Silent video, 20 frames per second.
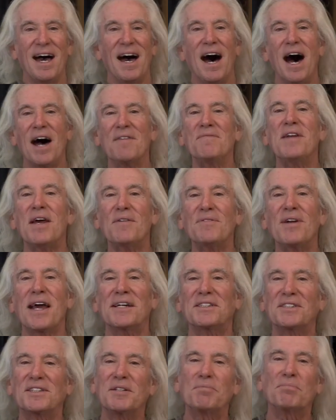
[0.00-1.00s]
I've never
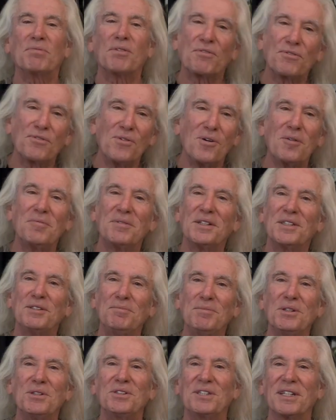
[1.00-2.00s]
actually performed his
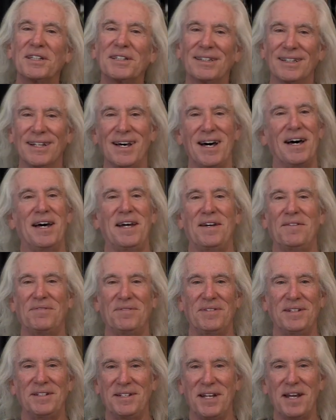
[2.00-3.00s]
music live.
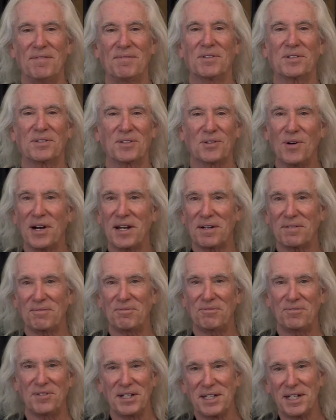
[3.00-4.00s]
It never quite
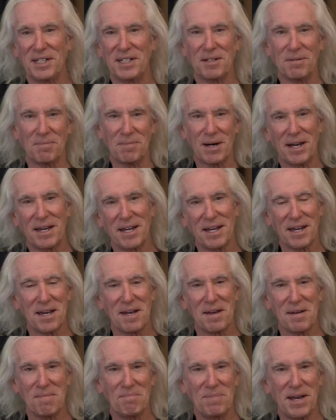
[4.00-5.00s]
fit into my
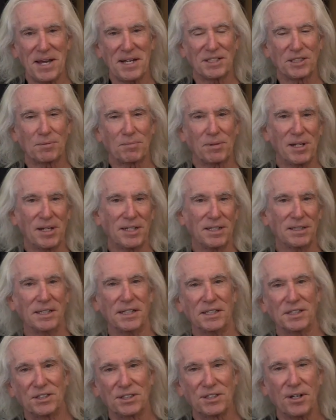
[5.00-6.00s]
band's
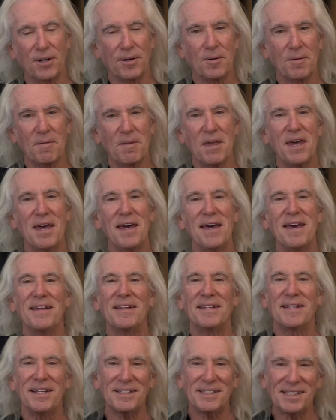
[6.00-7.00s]
playlist. So
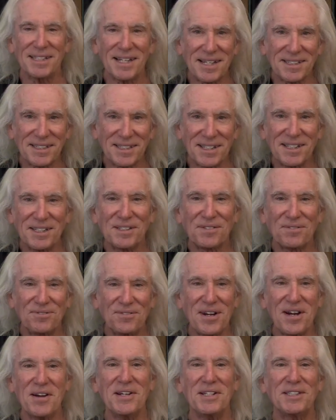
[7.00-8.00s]
this lesson is
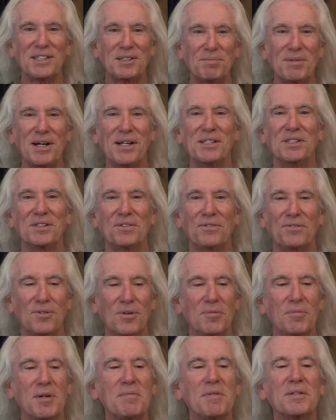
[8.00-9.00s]
very special
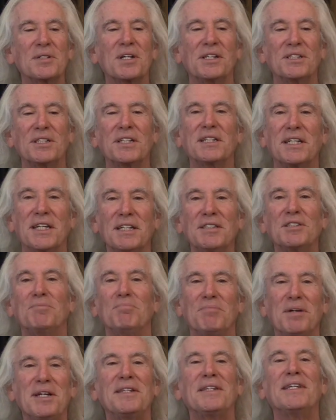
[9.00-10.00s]
for me because it gives
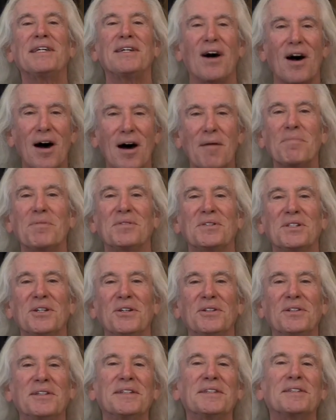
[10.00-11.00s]
me the
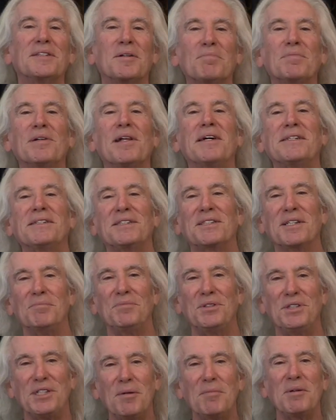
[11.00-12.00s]
opportunity to play some
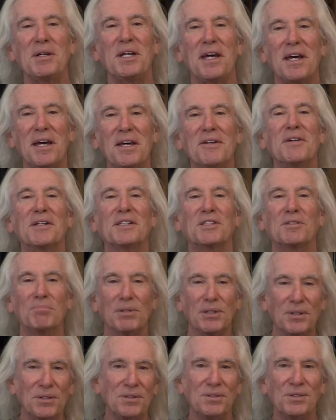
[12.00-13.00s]
Jimi Hendrix
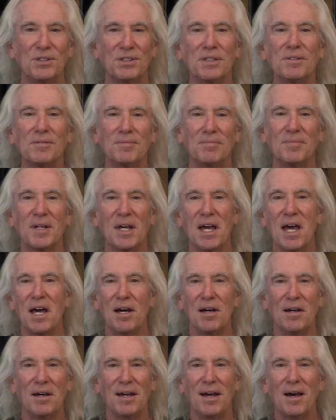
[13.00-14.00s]
blues and
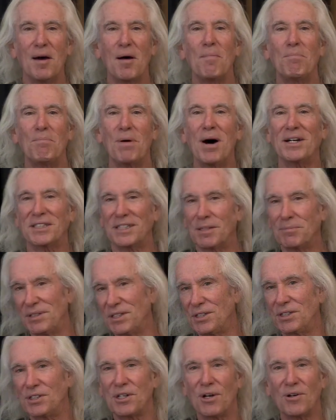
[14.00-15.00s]
possibly
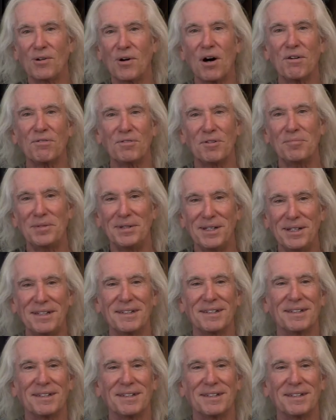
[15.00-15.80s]
show off a bit.